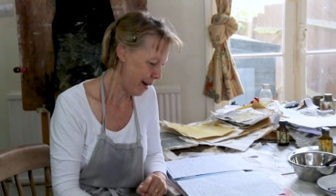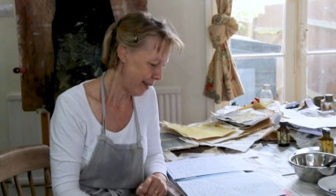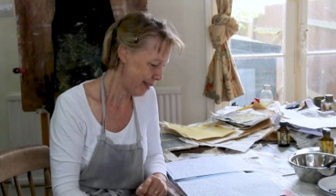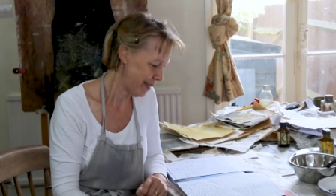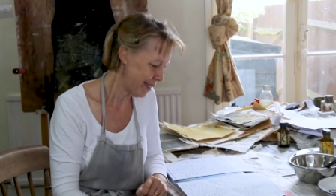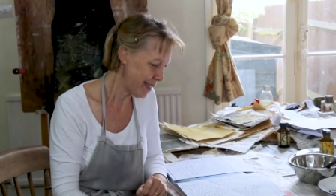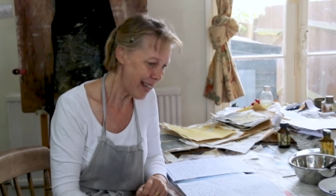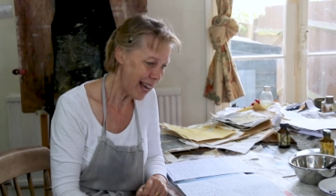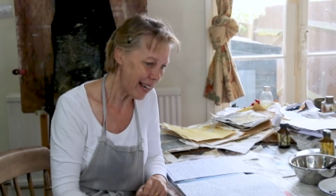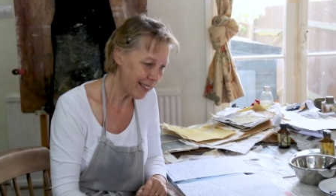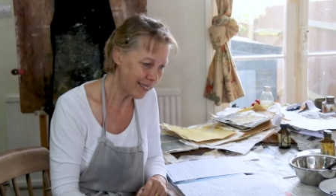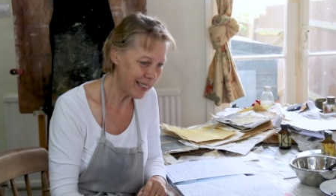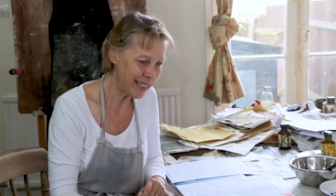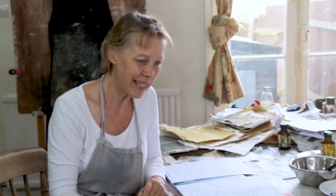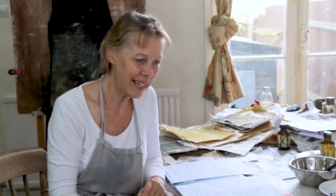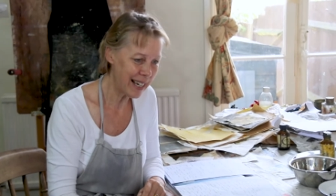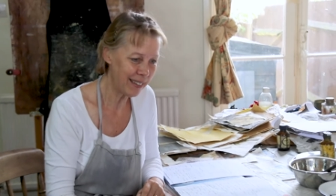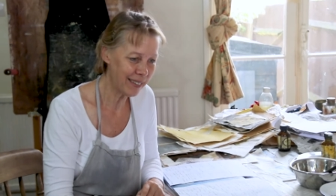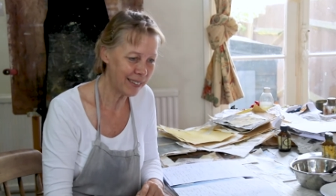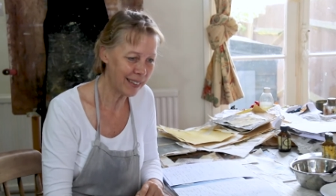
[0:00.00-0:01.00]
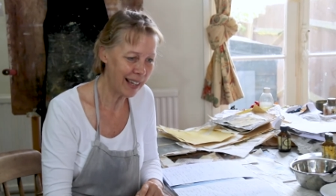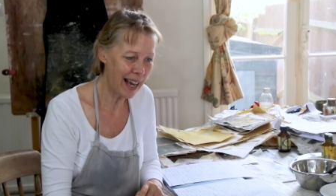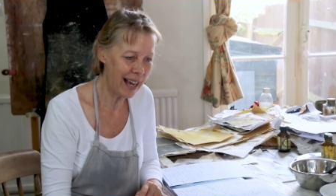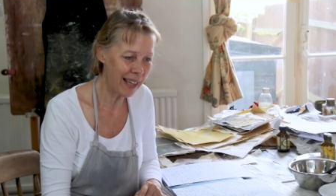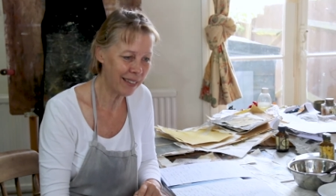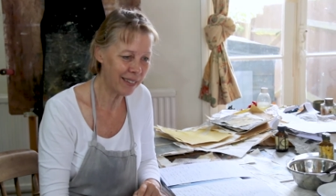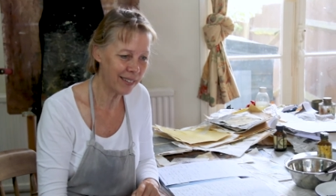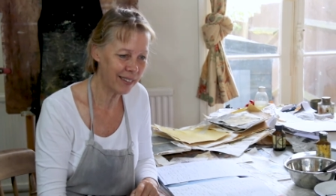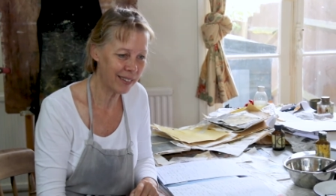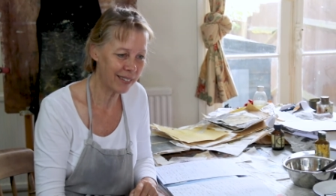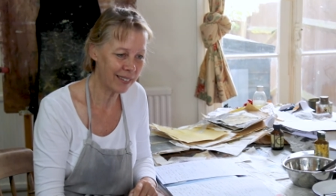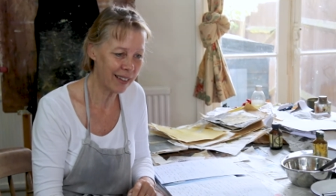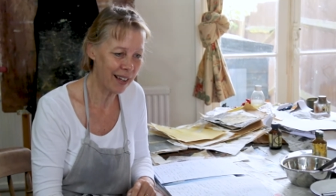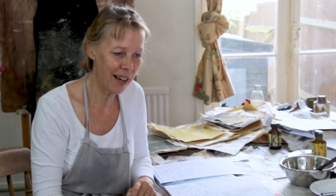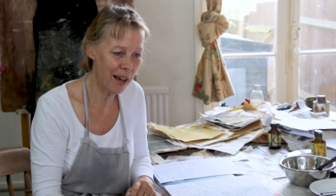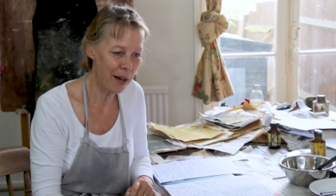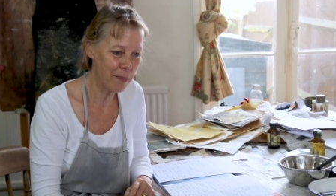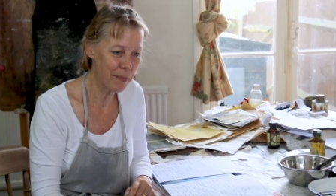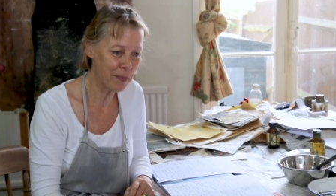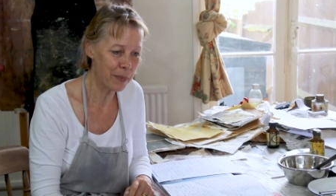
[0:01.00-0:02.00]
Selecting it, and
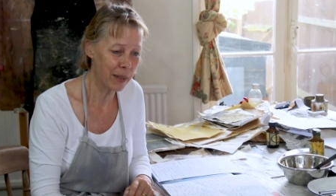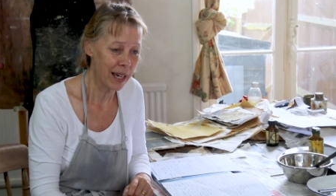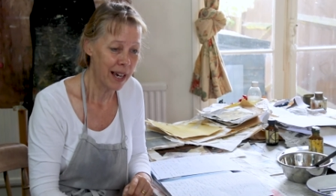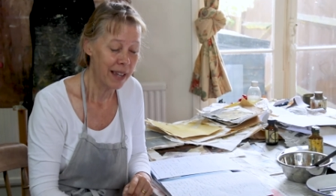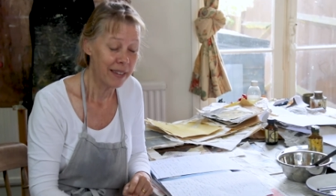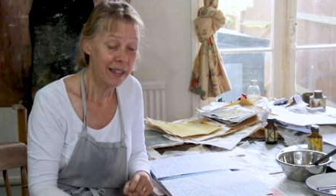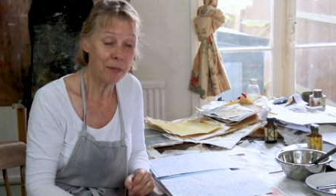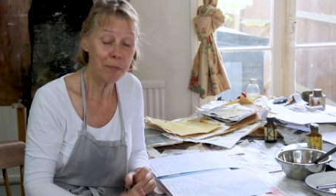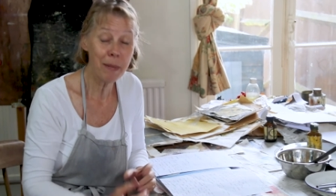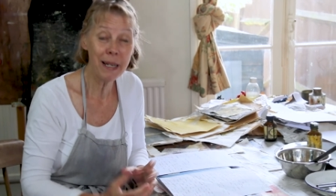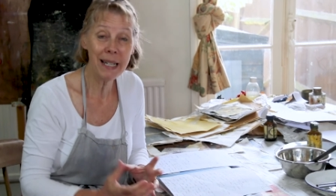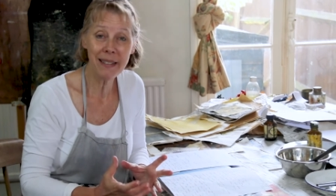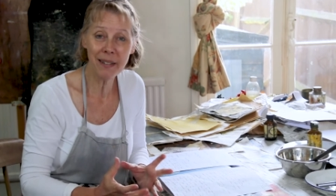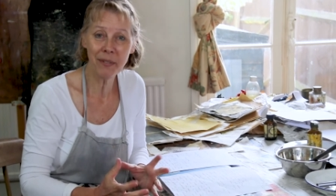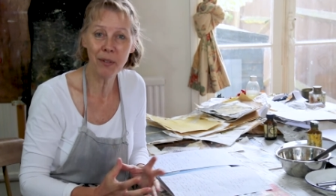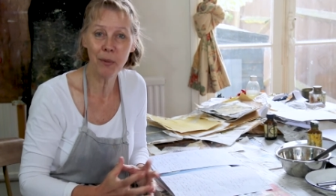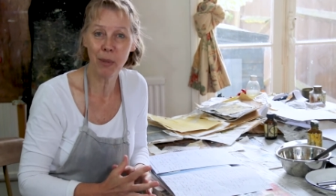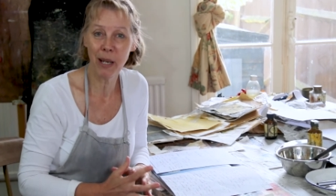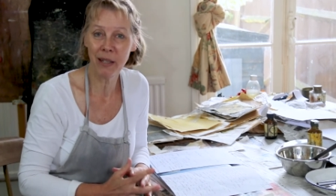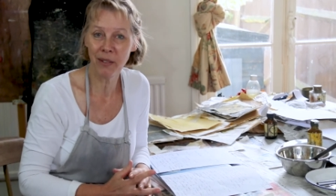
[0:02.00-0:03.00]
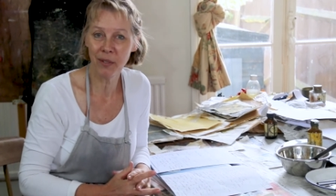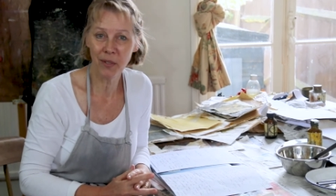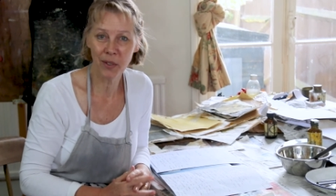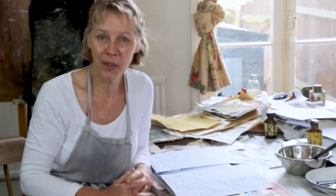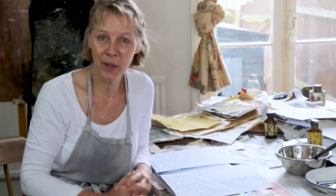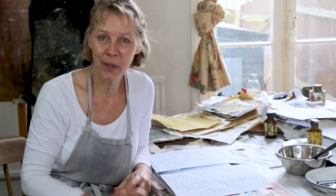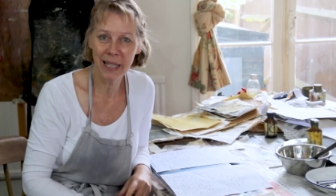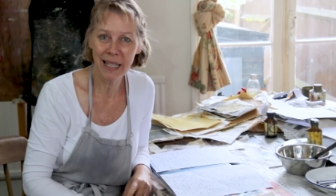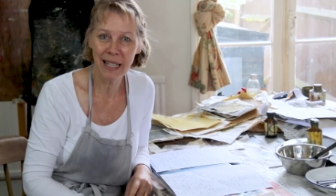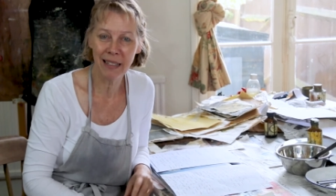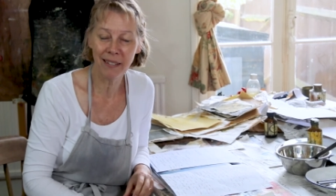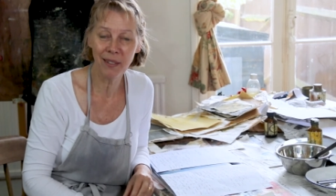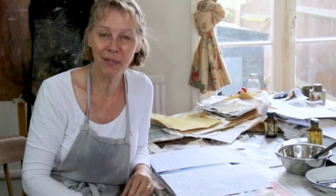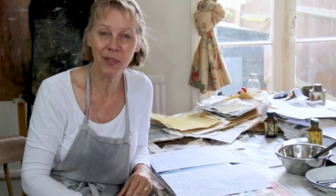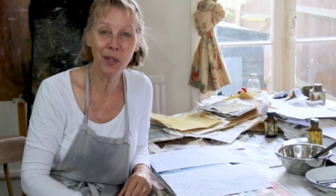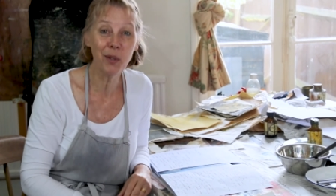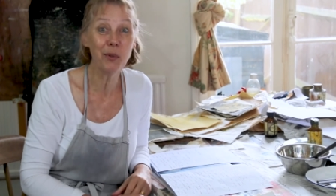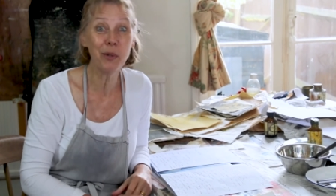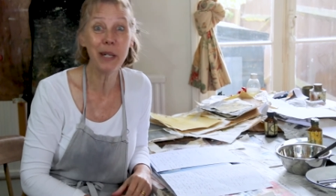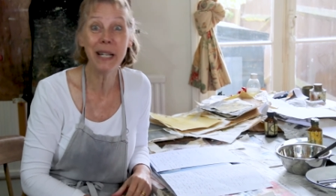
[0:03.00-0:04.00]
there's many different ways of doing it.
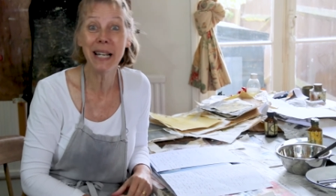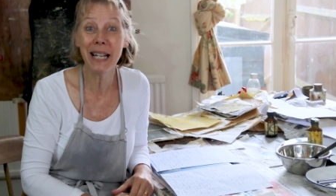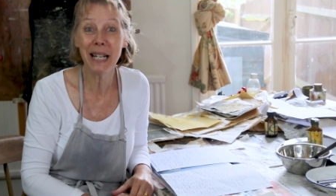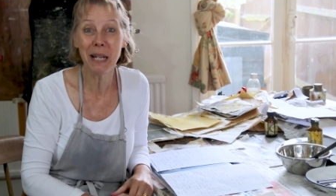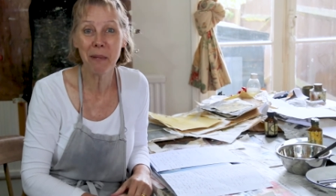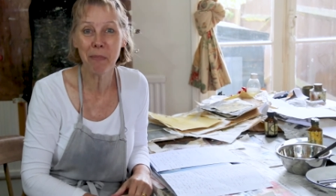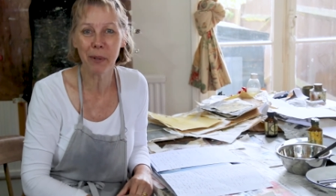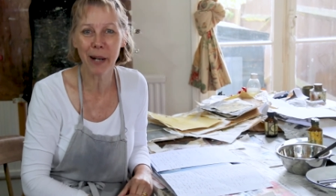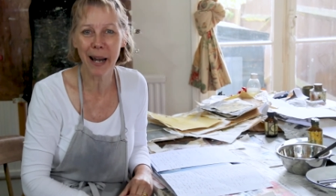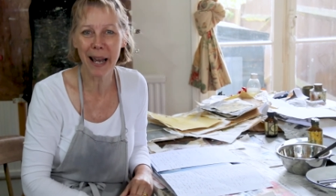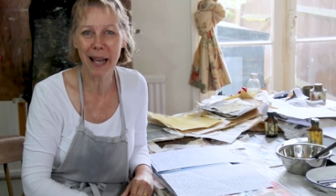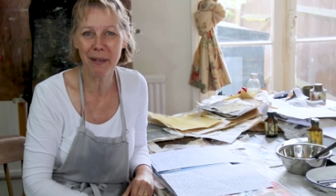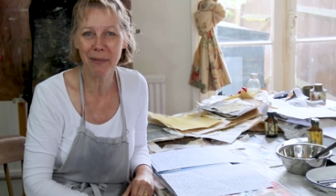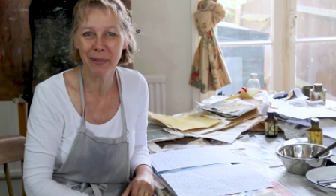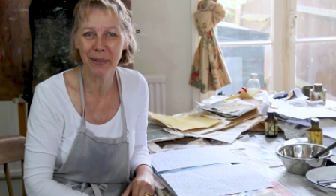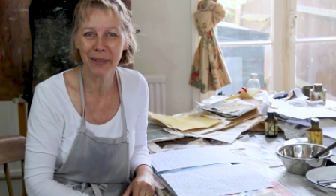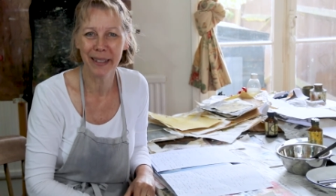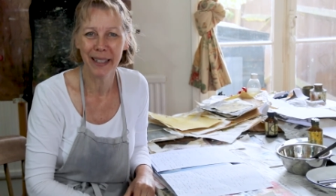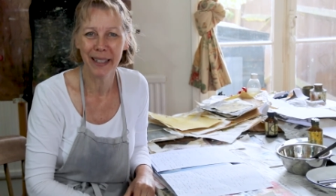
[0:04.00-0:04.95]
If you're really brave,